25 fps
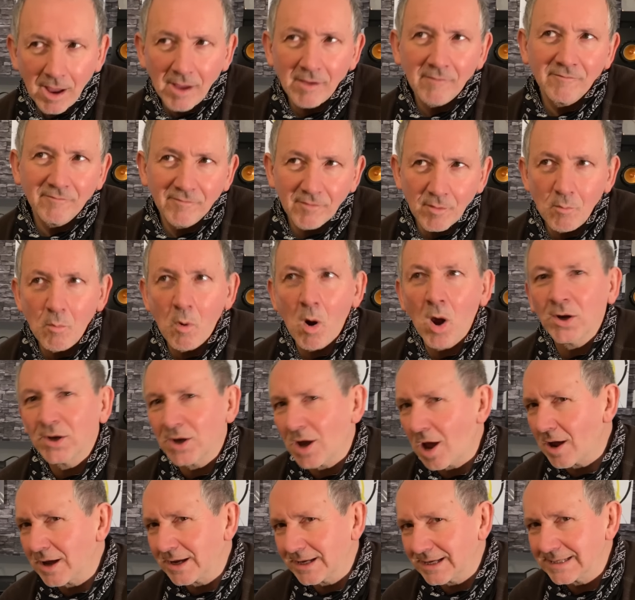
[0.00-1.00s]
from what
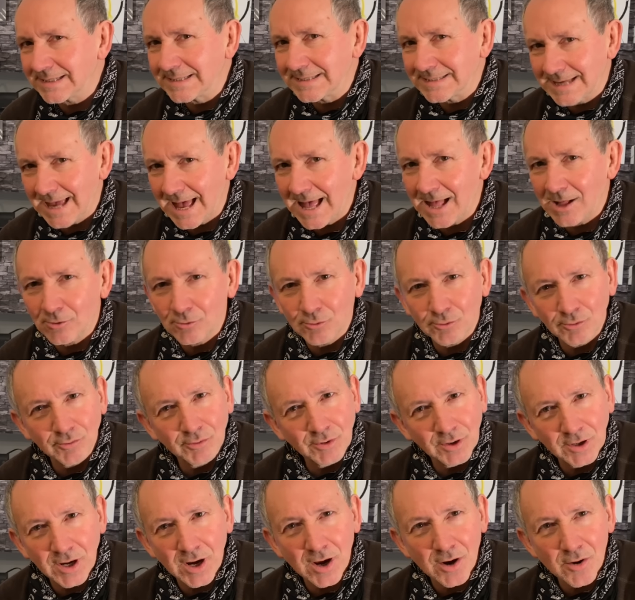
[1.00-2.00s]
I can tell.
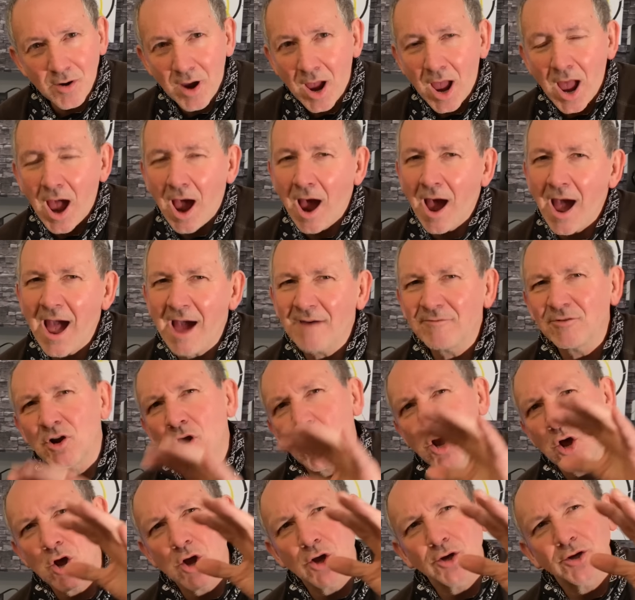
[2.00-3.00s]
You know, I haven't
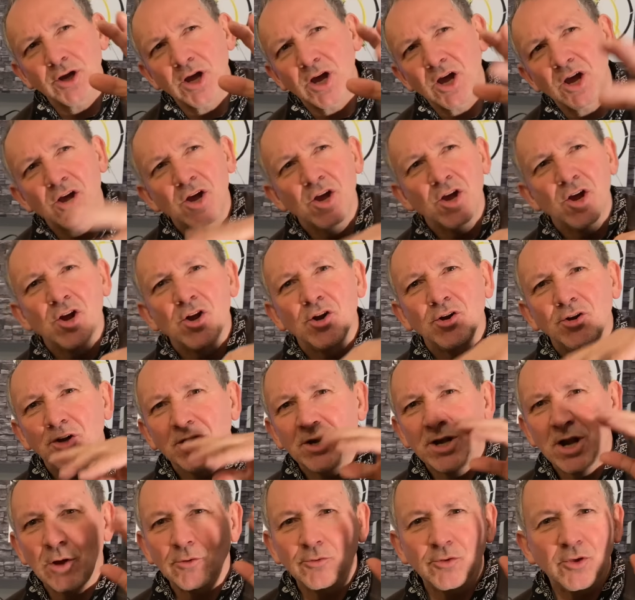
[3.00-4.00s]
heard the
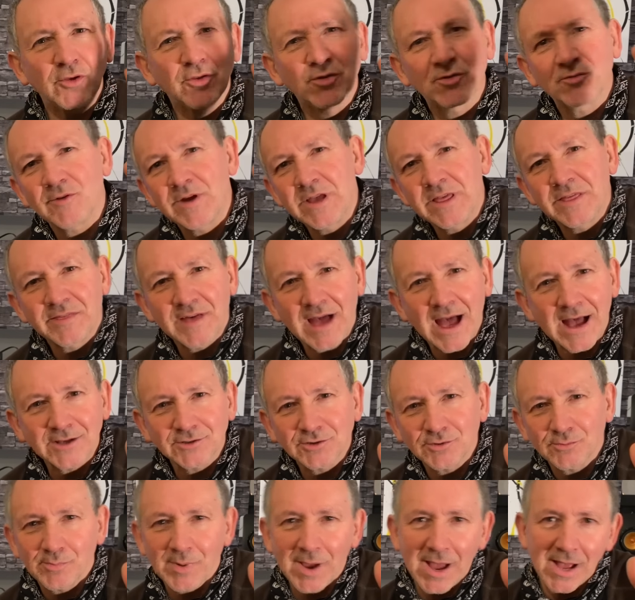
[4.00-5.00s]

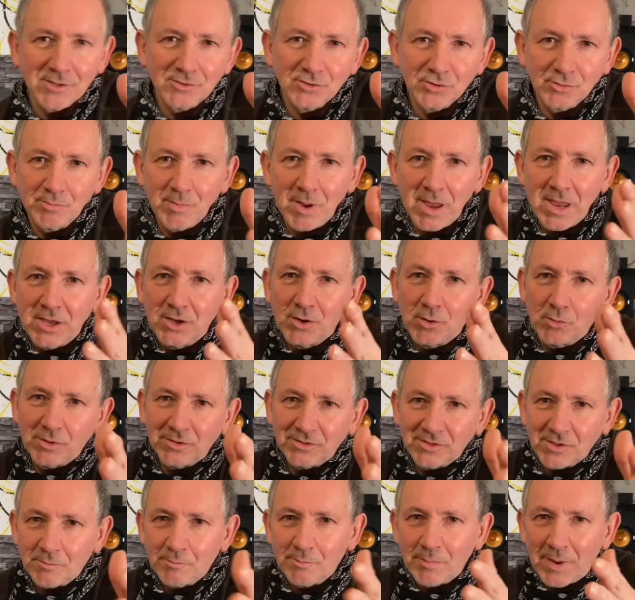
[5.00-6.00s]
£3,000 speaker with
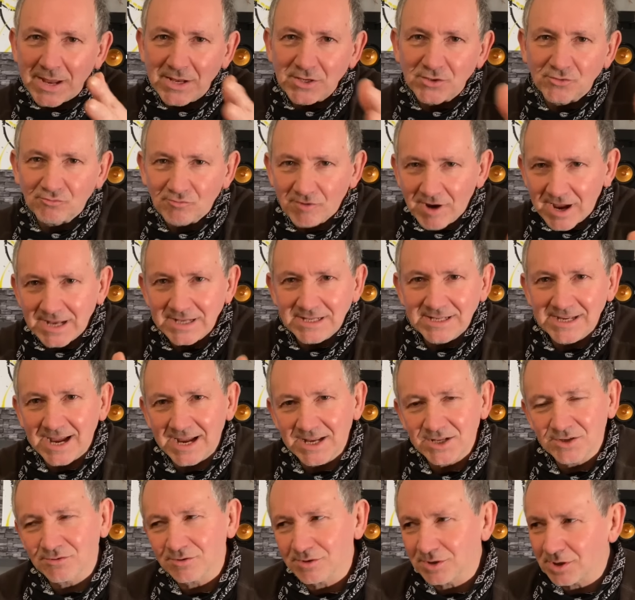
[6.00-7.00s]
a bass
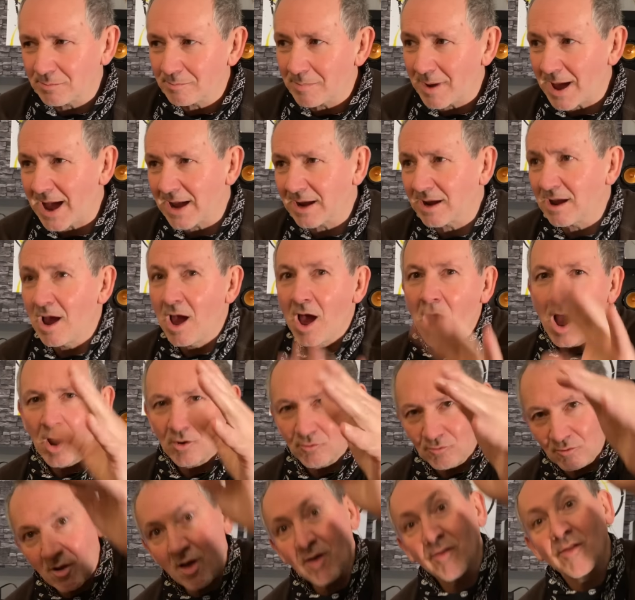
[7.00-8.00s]
radiator at the back. I'd
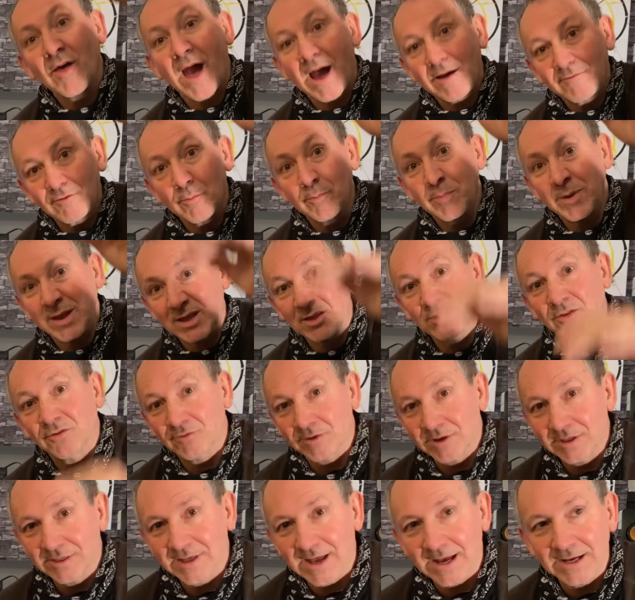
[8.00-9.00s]
rather have a big
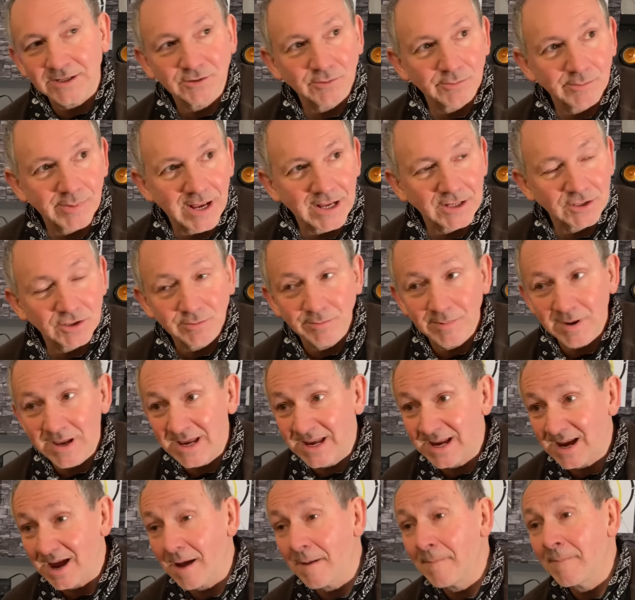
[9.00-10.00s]
£3,000
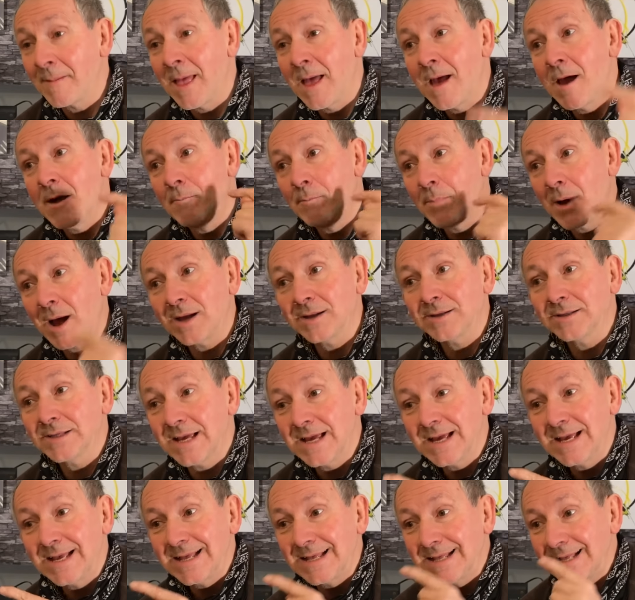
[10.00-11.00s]
speaker, but
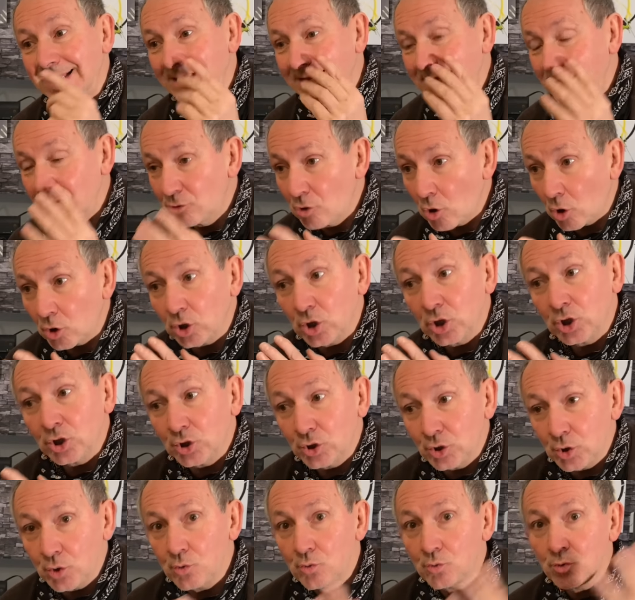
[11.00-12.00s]
you've got a
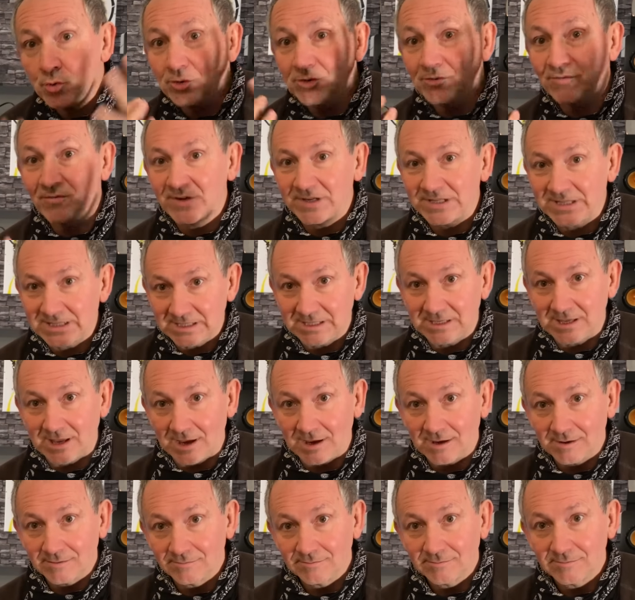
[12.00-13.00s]
huge Vista
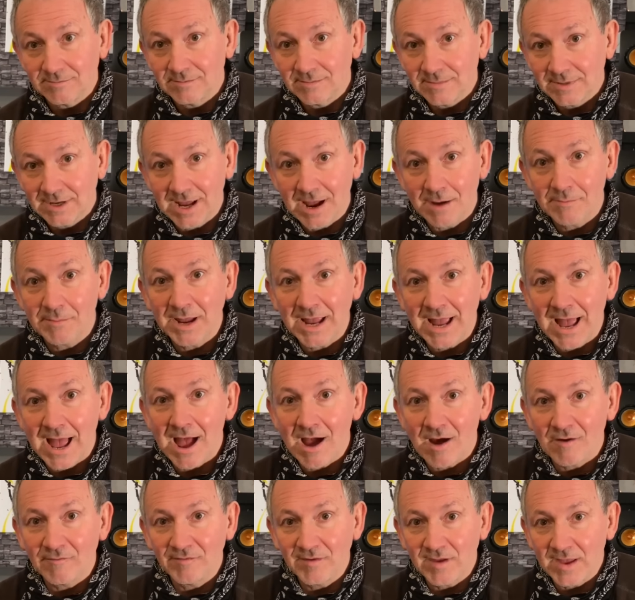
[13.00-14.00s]
coming out
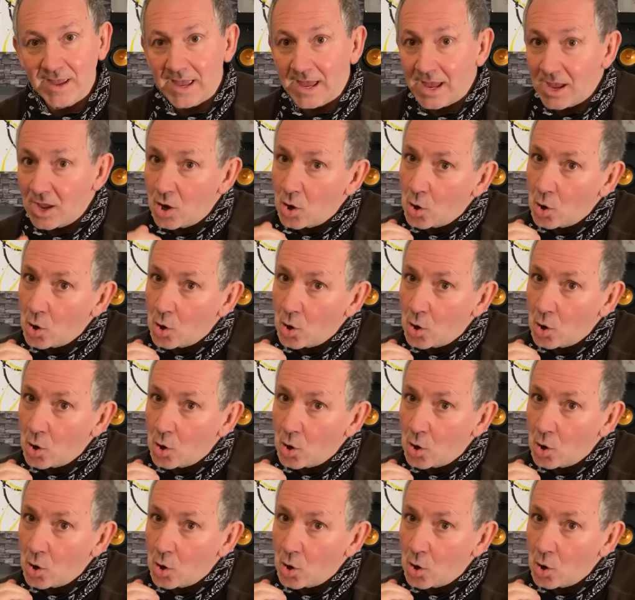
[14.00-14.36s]
of here